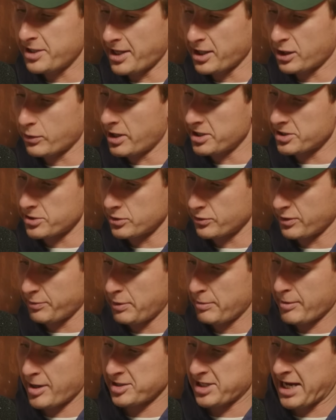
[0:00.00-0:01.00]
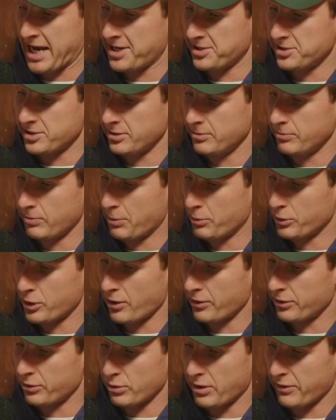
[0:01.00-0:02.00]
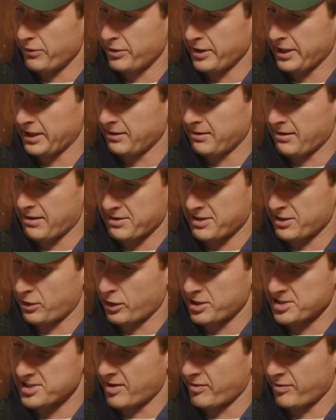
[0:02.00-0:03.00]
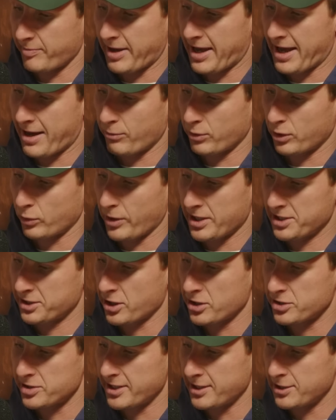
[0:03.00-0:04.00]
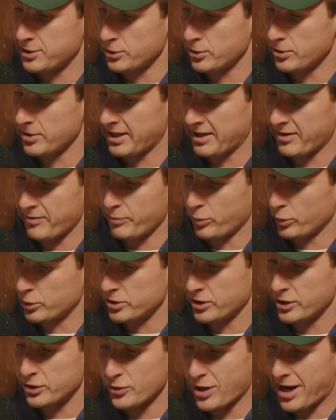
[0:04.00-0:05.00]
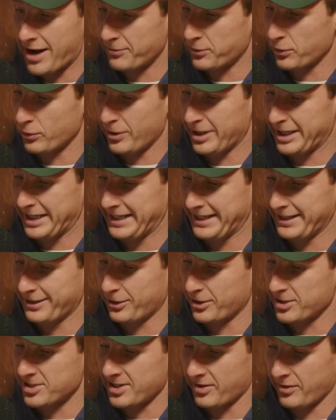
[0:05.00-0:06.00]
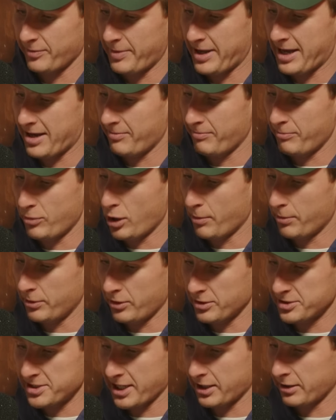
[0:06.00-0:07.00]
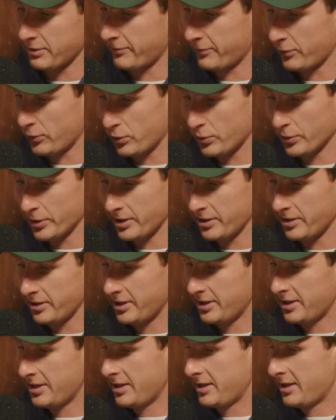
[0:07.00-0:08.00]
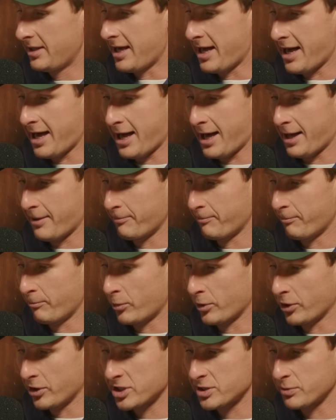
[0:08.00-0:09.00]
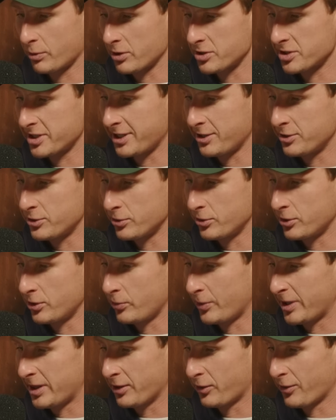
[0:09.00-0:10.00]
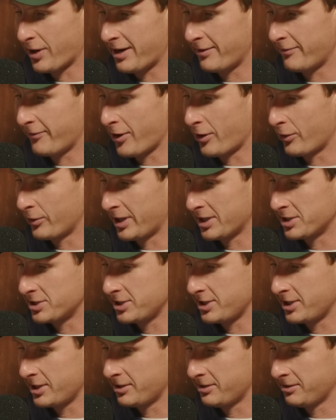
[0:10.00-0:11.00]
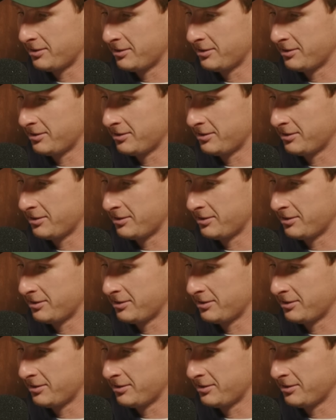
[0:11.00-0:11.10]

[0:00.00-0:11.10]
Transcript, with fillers: other questions we pretty much answered when we are going through everything. Uh, a lot of stuff about what a West Coast need to do that they've butchered the draft already. A lot of stuff about Melbourne not taking a forward. Um, what do the Swans need to do to win the grand final next year?